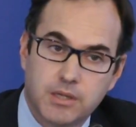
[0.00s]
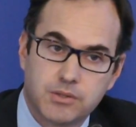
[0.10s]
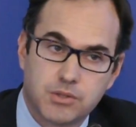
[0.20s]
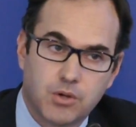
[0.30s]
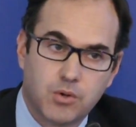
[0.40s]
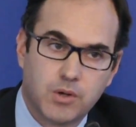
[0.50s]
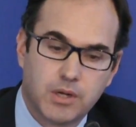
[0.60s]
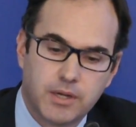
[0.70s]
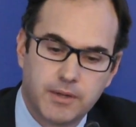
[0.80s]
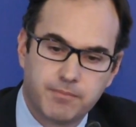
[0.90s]

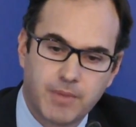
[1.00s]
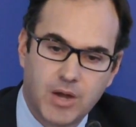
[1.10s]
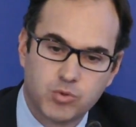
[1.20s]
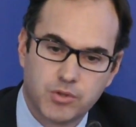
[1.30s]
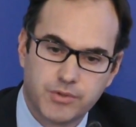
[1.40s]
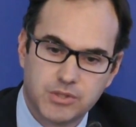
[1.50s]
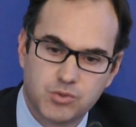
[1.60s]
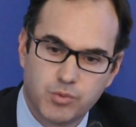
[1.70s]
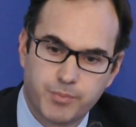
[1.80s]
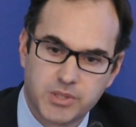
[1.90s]
So out of these
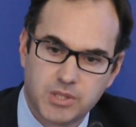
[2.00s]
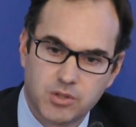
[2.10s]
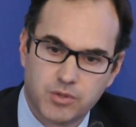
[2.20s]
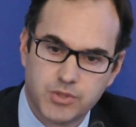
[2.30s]
2%